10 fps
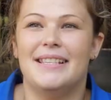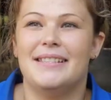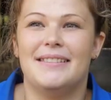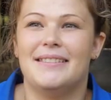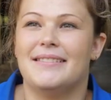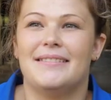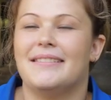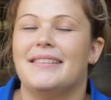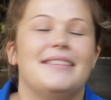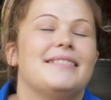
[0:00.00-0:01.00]
It's
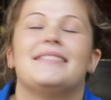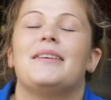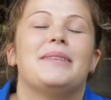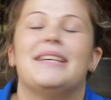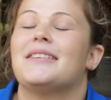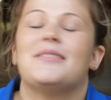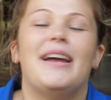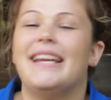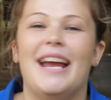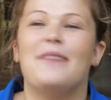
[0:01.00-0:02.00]
something
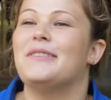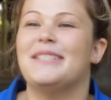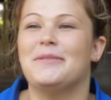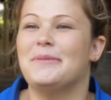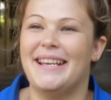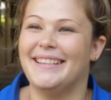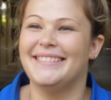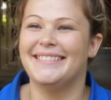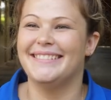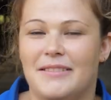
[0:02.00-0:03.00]
exciting every single day.
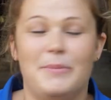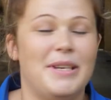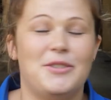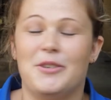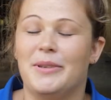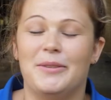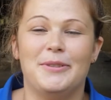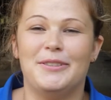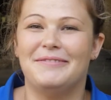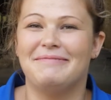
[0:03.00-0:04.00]
The best job in the
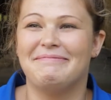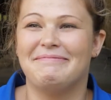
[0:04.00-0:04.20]
world.